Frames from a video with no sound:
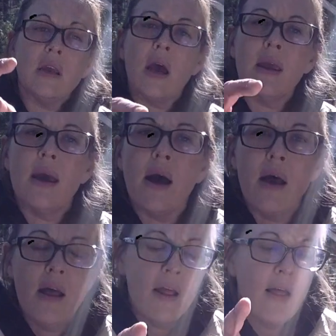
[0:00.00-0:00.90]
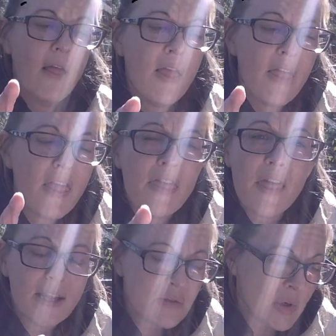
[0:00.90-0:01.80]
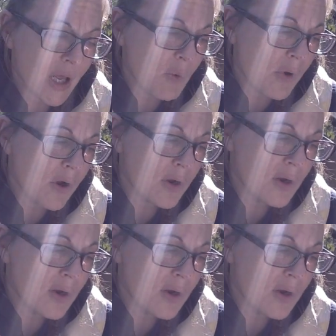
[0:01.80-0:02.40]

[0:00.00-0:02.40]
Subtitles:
yeah, that's what I want.